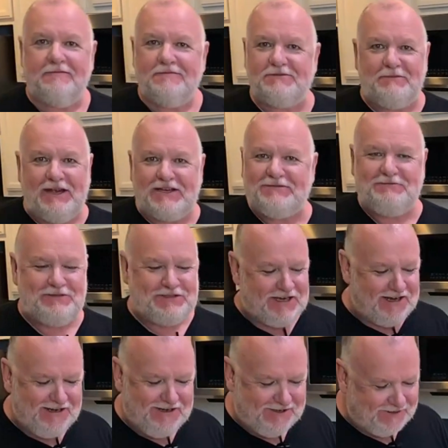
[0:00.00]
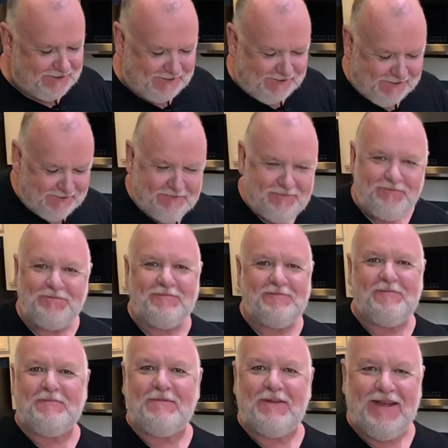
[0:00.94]
It's mashed potato.
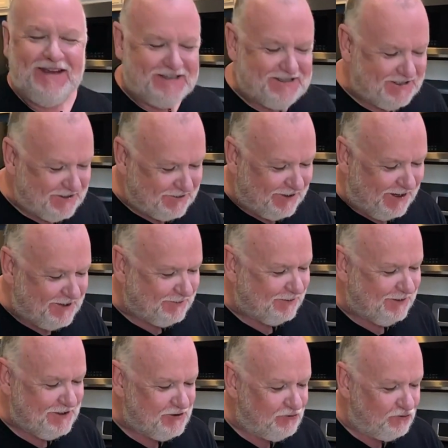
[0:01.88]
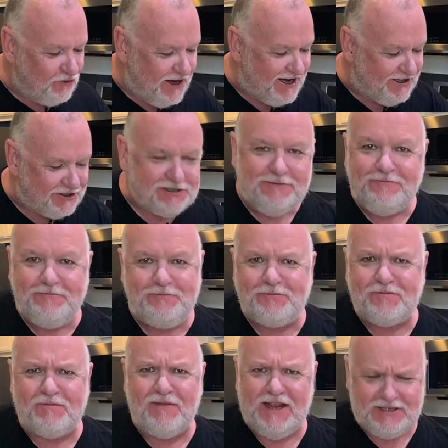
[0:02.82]
It's incredible, it's rich,
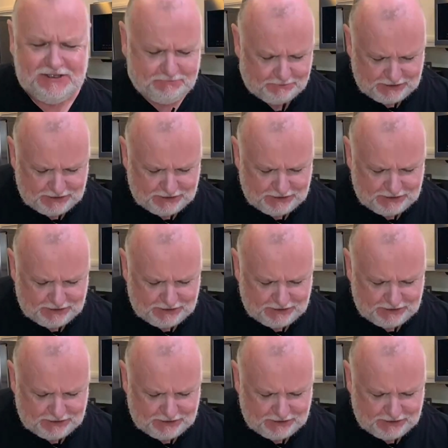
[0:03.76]
it's